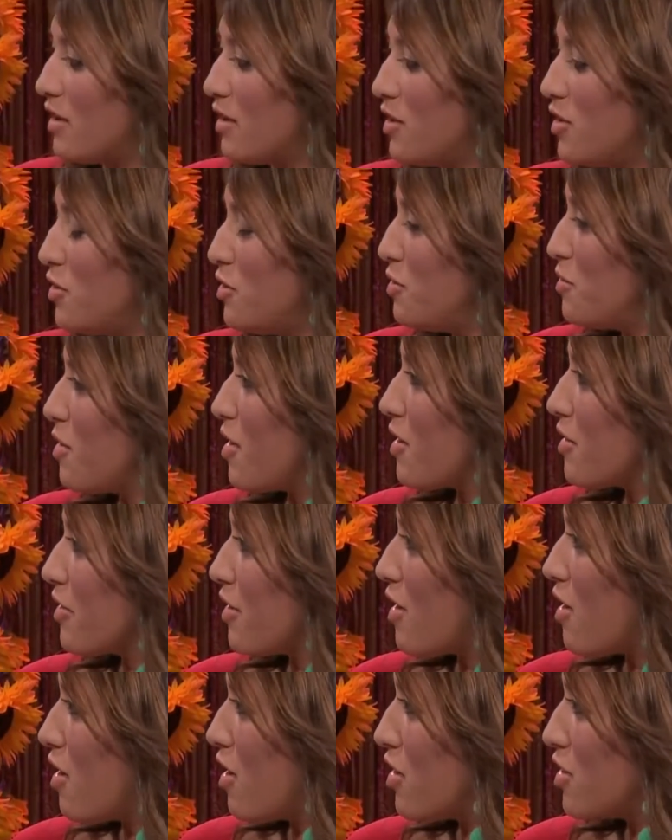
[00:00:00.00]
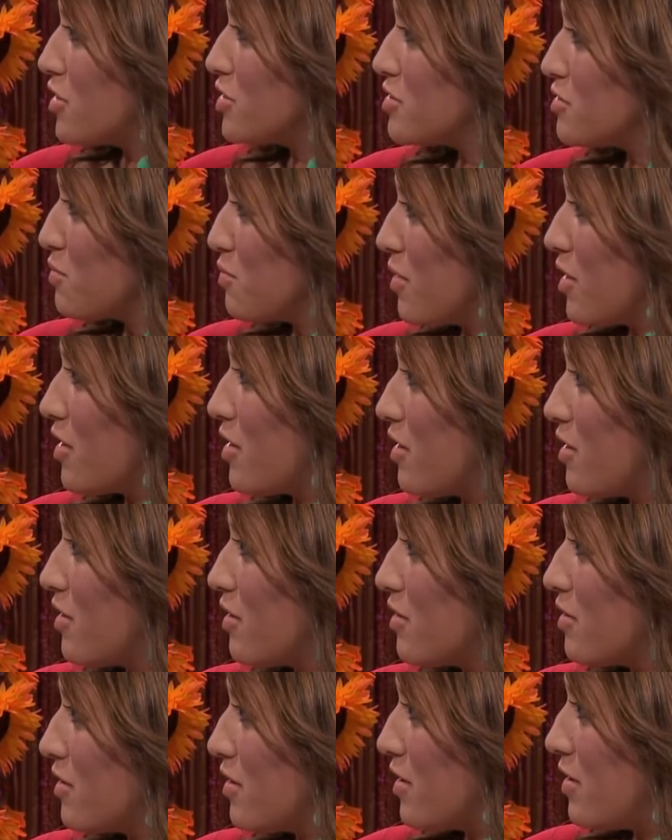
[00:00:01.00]
you are the hardest worker
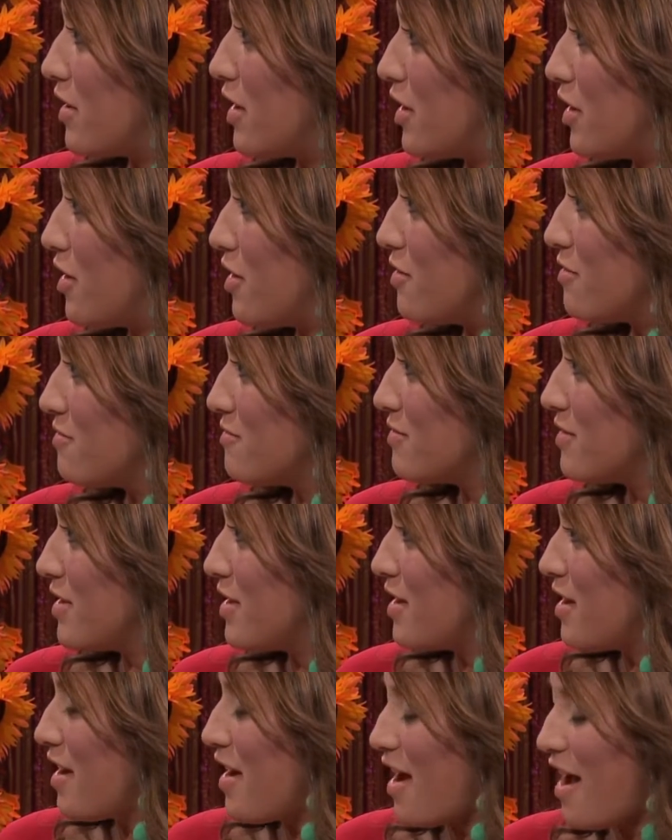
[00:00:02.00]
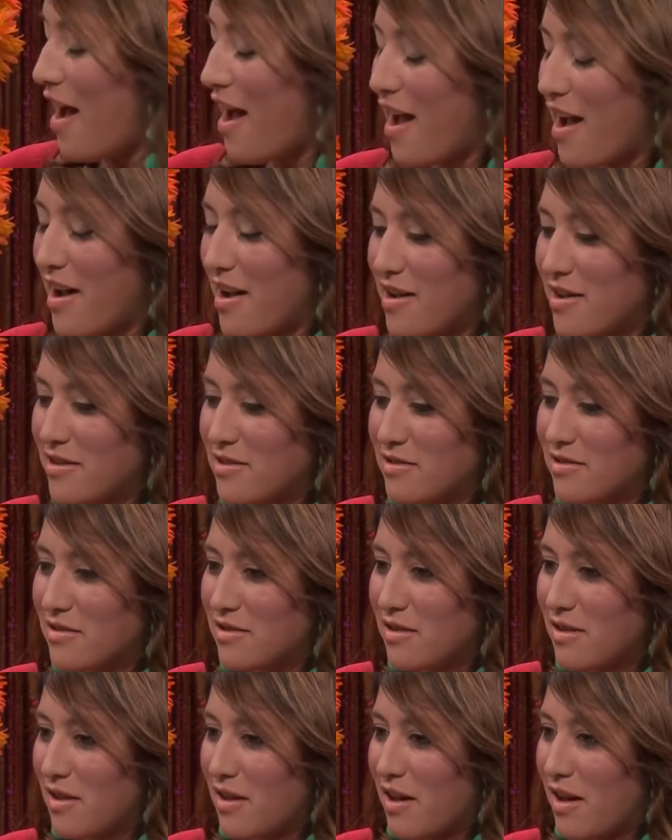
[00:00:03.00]
that they know. And
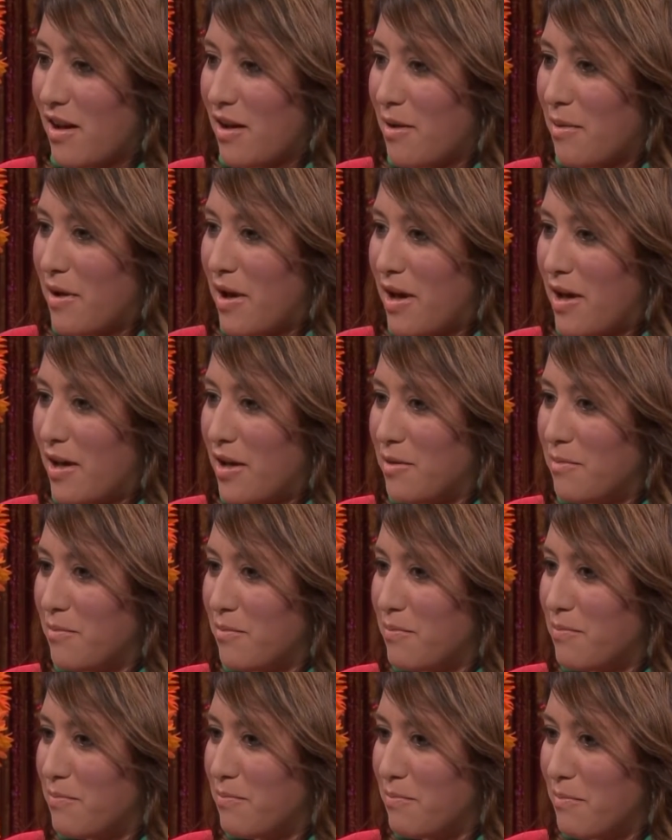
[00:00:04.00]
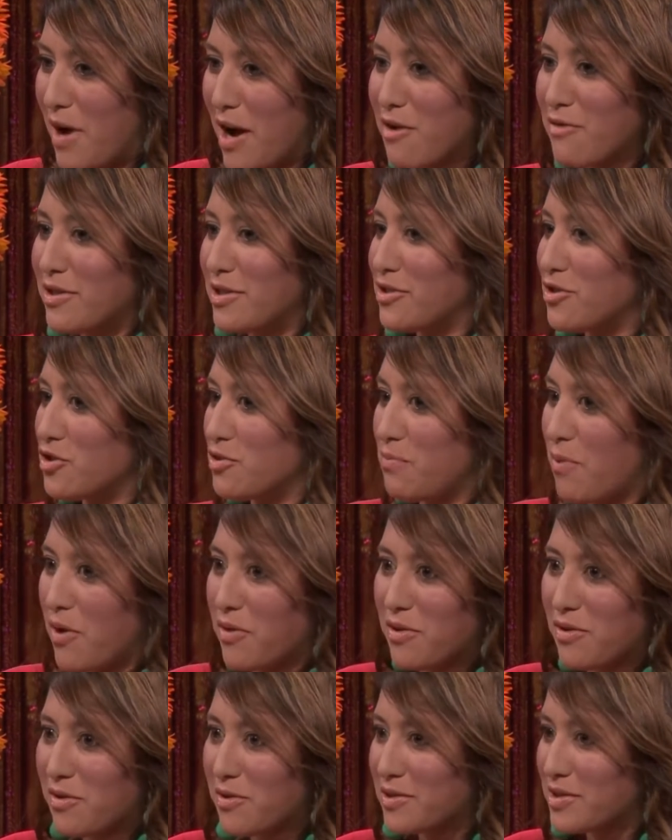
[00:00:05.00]
in my research,
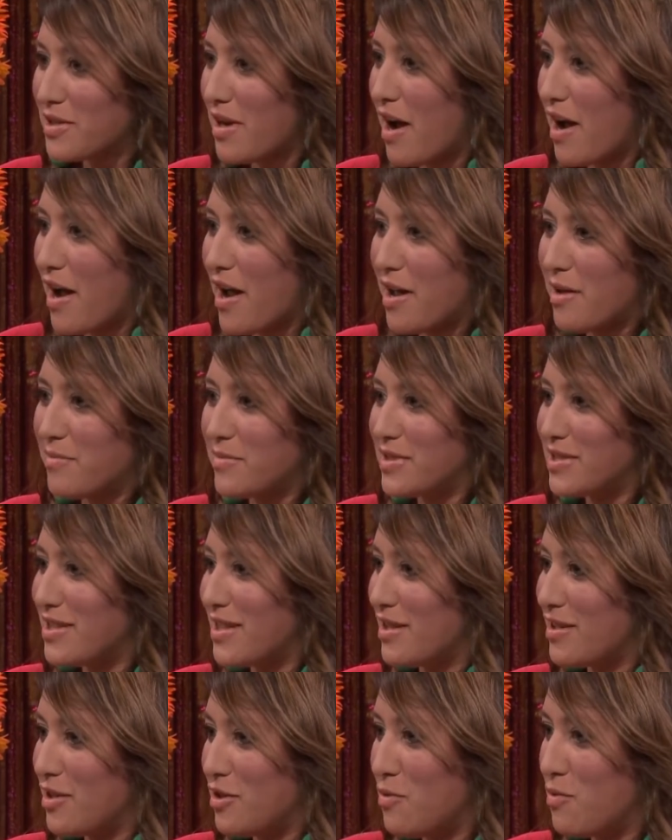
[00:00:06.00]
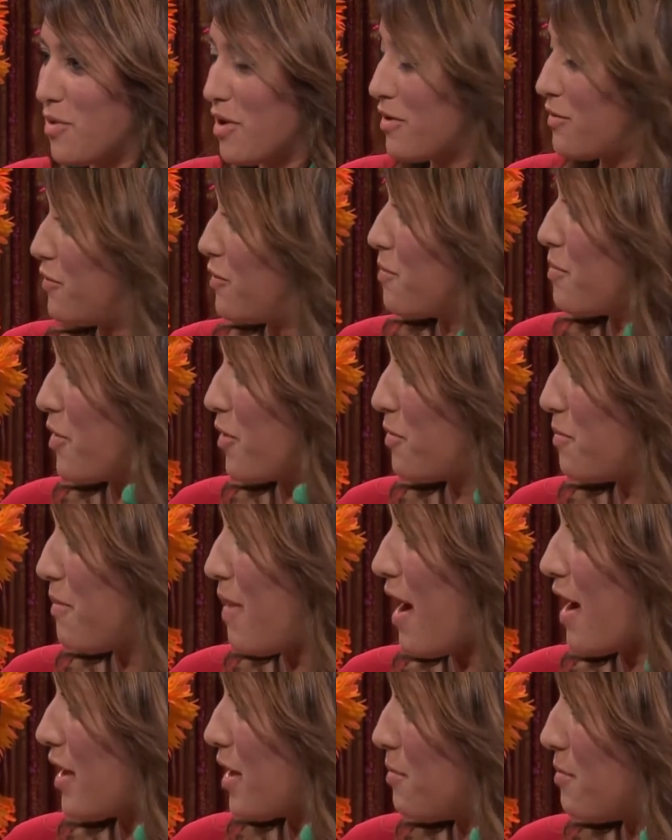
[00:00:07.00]
both of those times that you worked for both
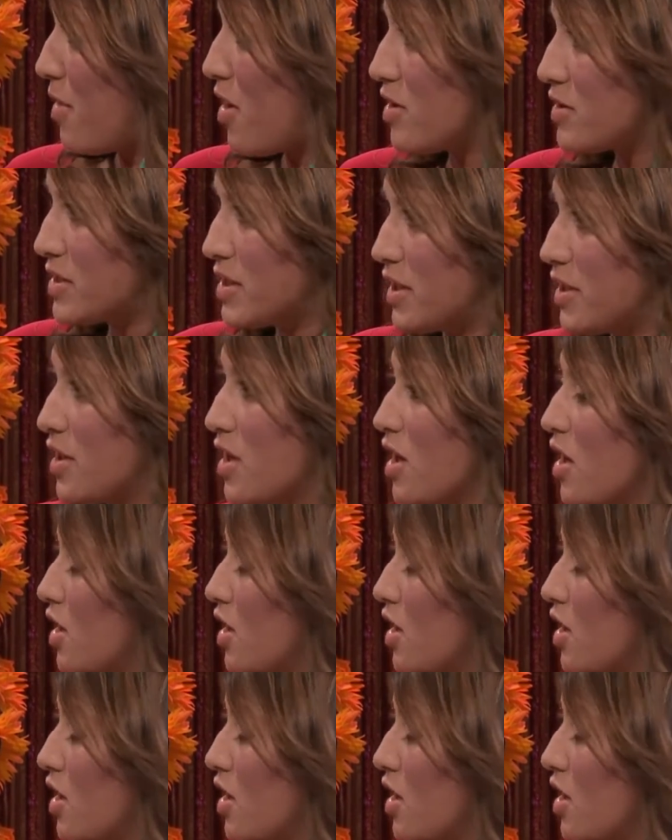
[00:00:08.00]
Mack and Paulson,